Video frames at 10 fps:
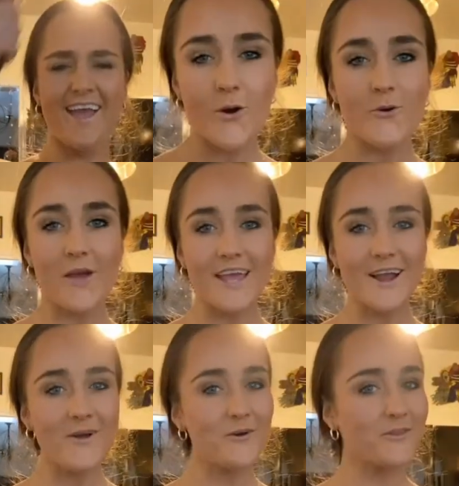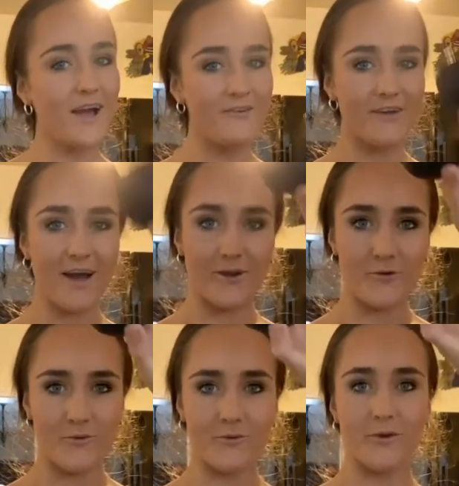Okay, now on to
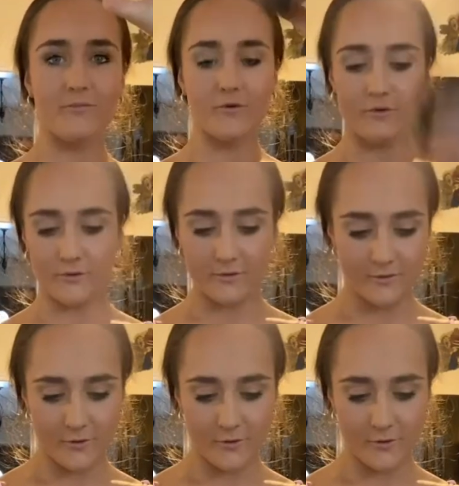avocado number 2.